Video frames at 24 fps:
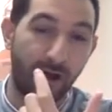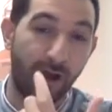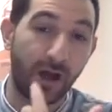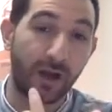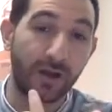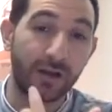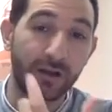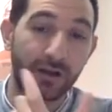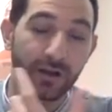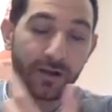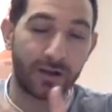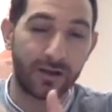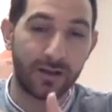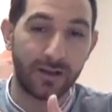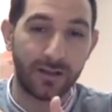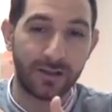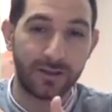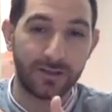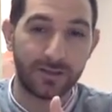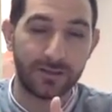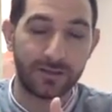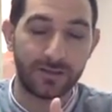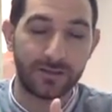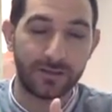
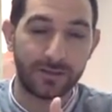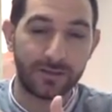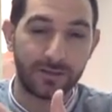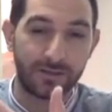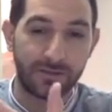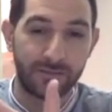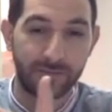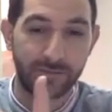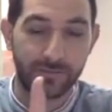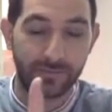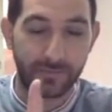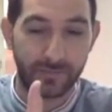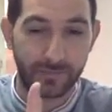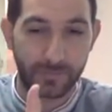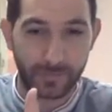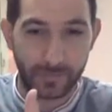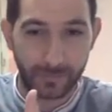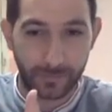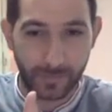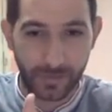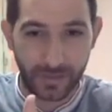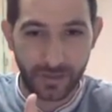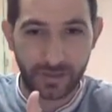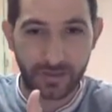unrelated
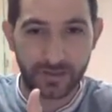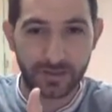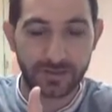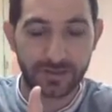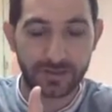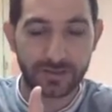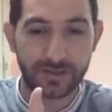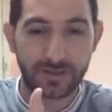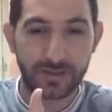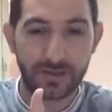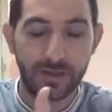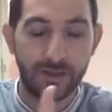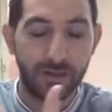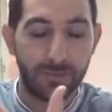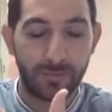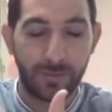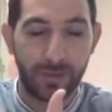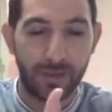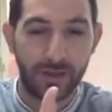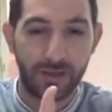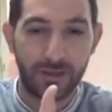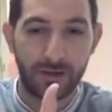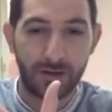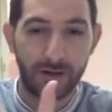pair
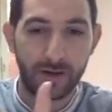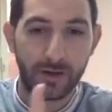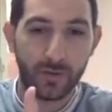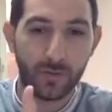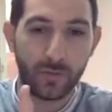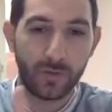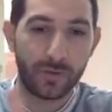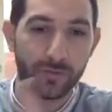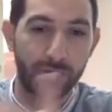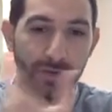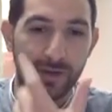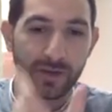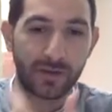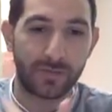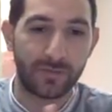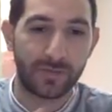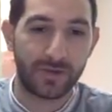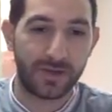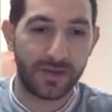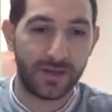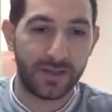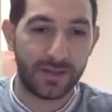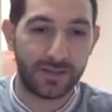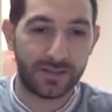will become
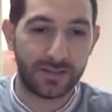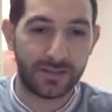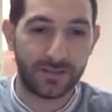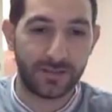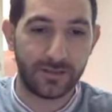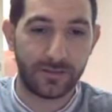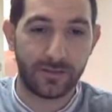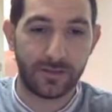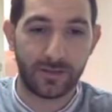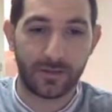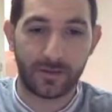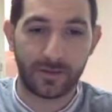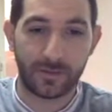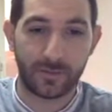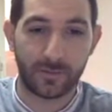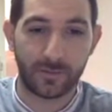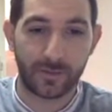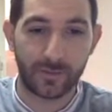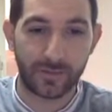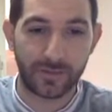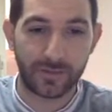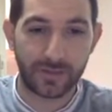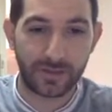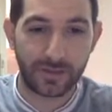related in the
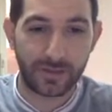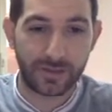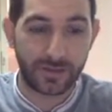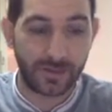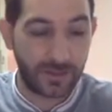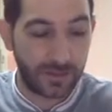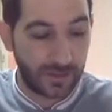complement.